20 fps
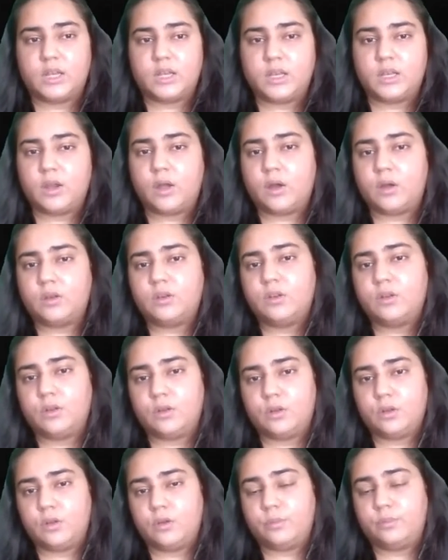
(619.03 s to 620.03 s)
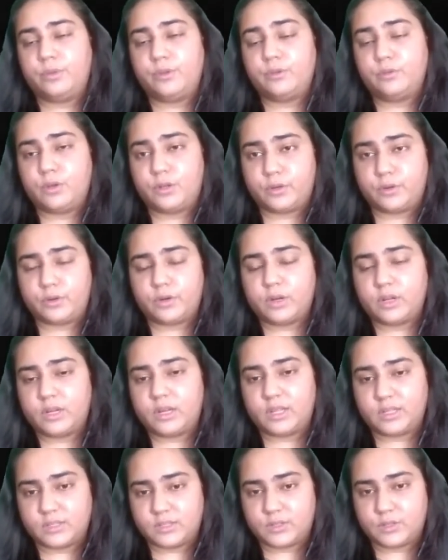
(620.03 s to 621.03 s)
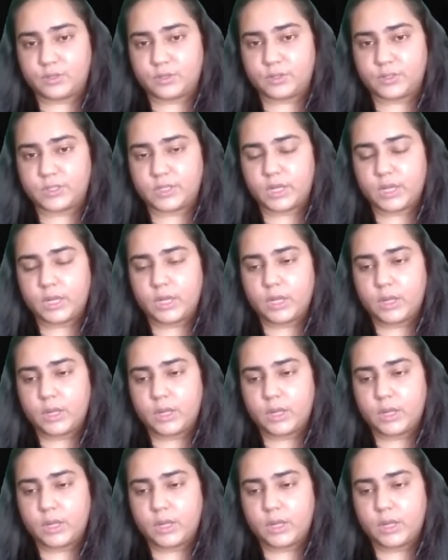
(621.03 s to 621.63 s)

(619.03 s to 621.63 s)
non-globular clusters,